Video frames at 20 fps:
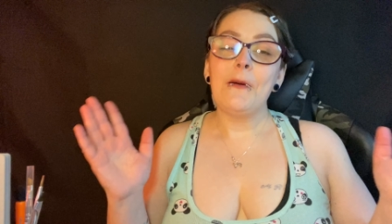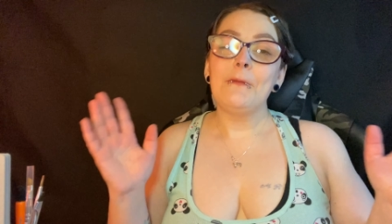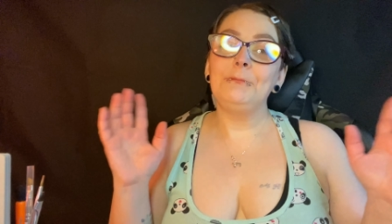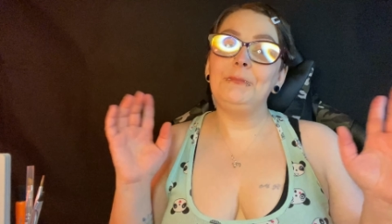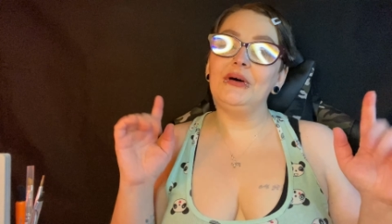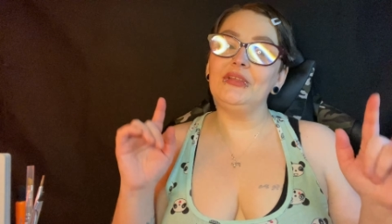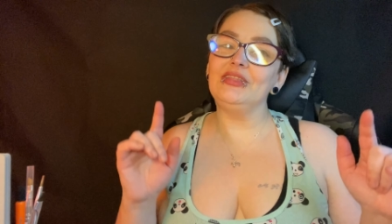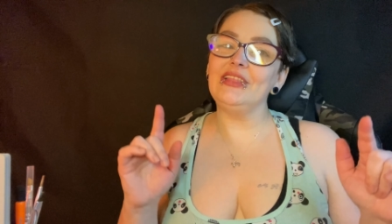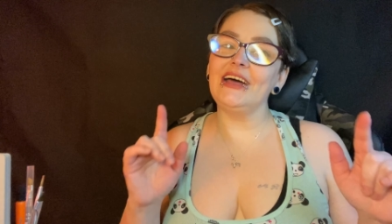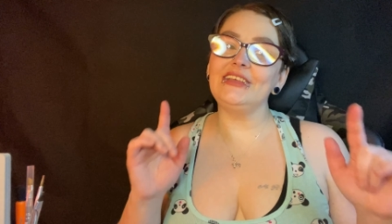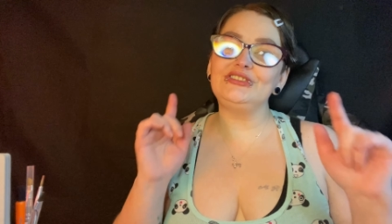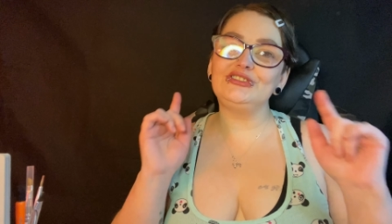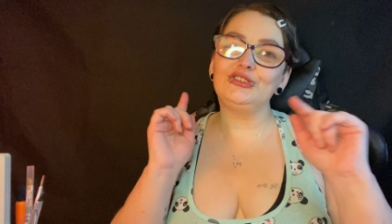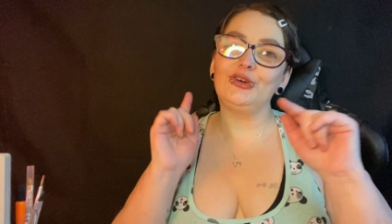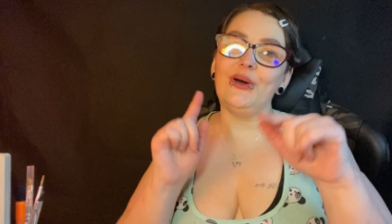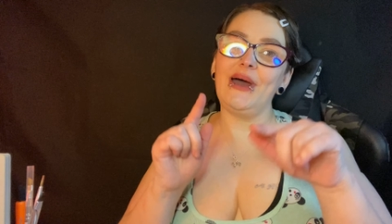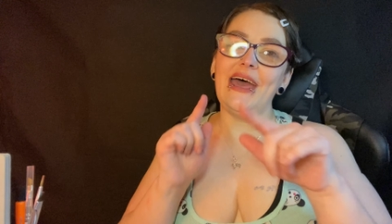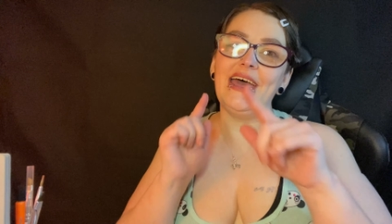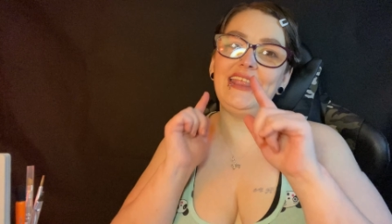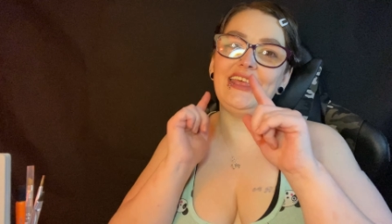But let's go
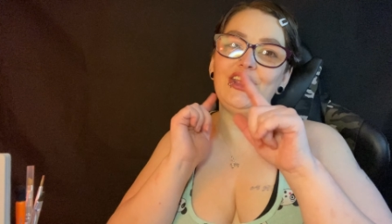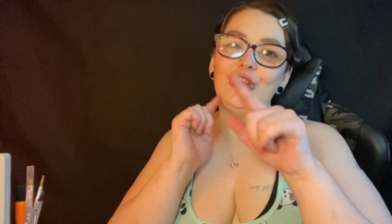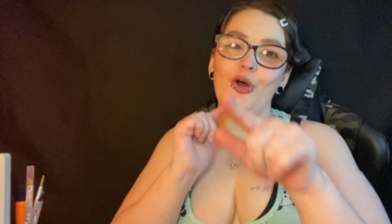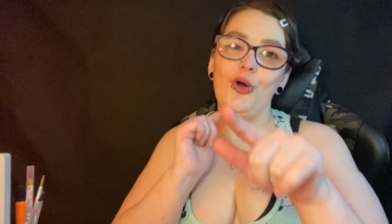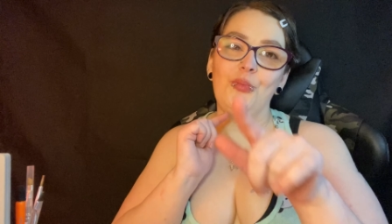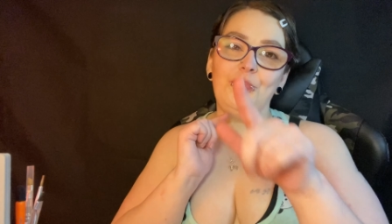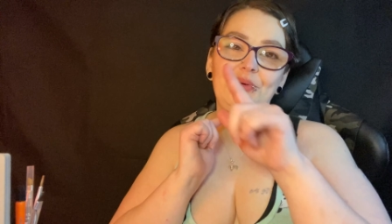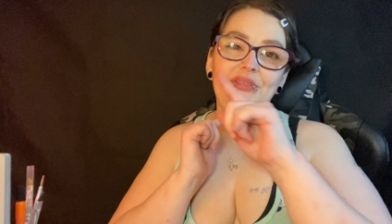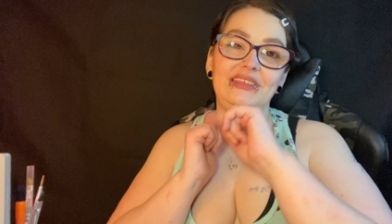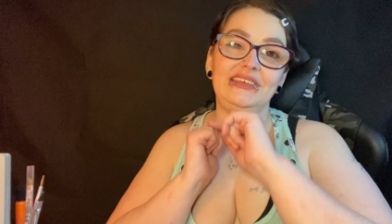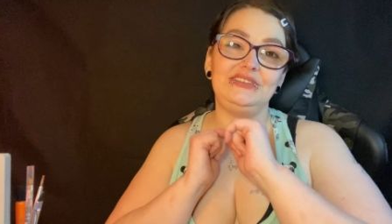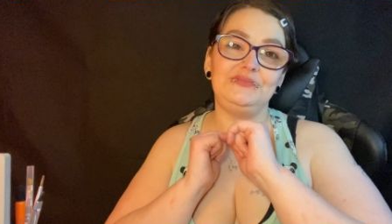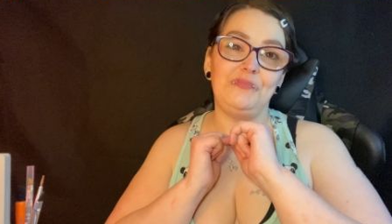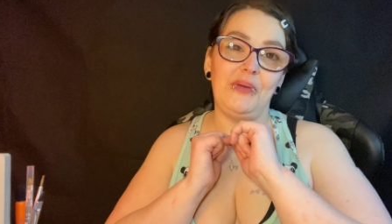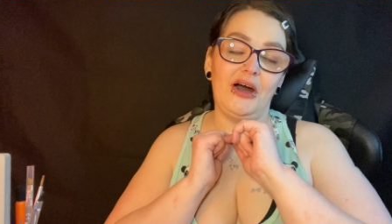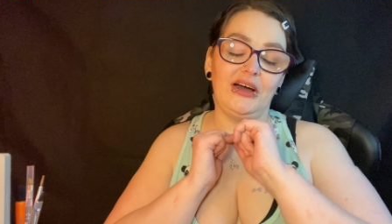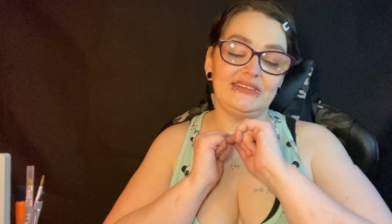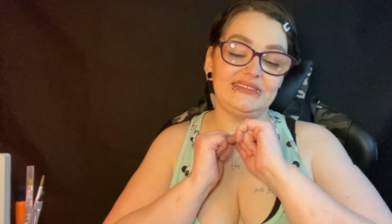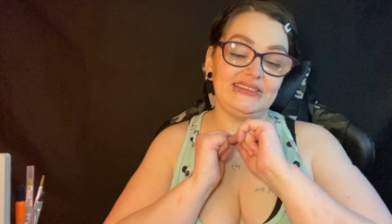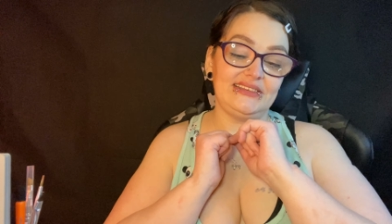ahead and open these
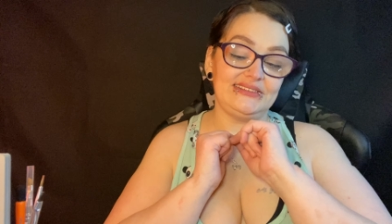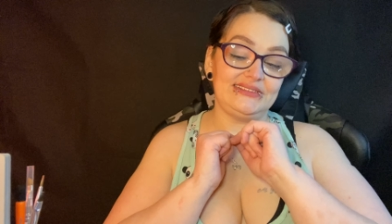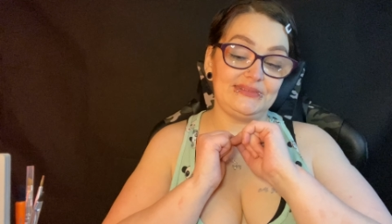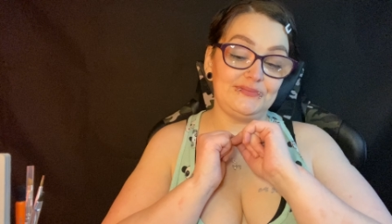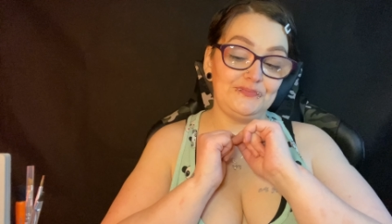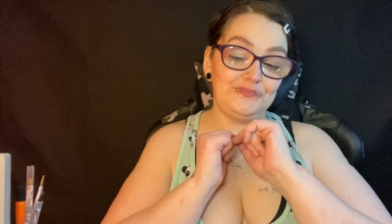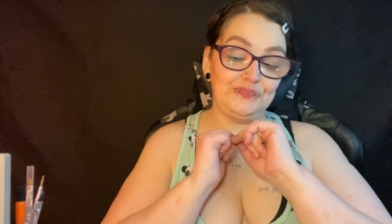boxes.